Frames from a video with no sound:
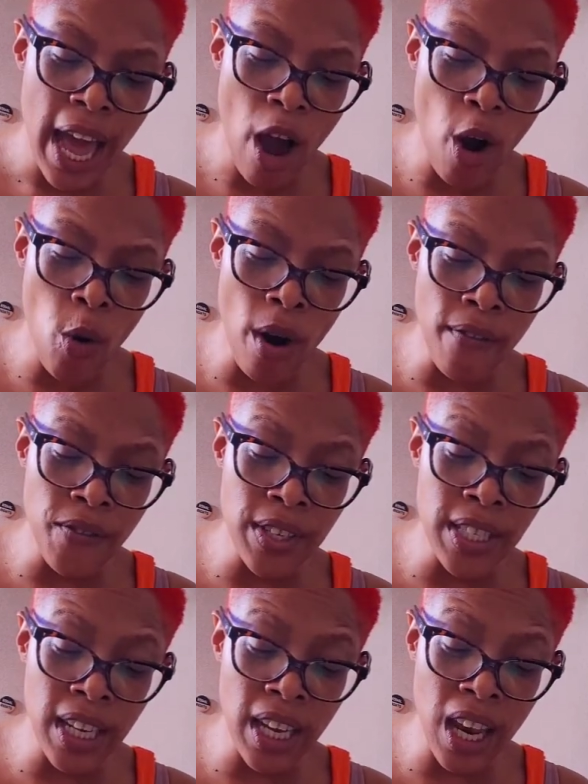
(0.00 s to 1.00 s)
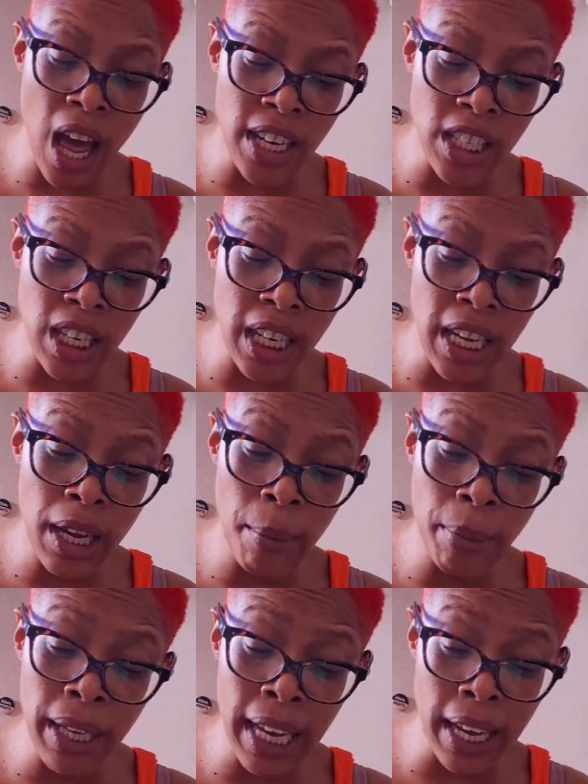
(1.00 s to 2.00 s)
or physiologically
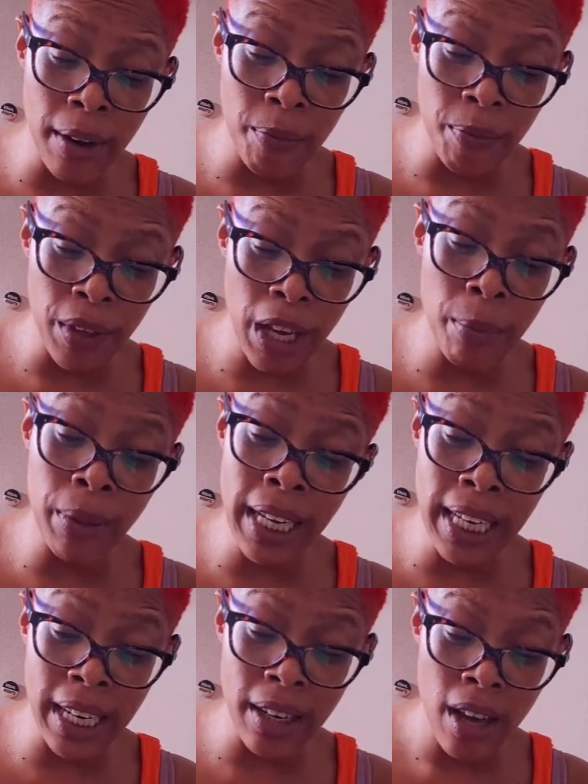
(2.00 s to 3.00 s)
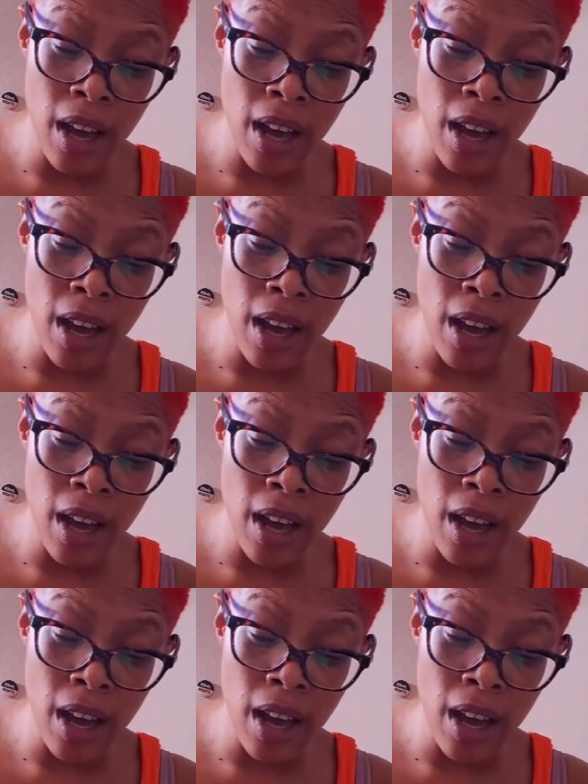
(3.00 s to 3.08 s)
complete, completed.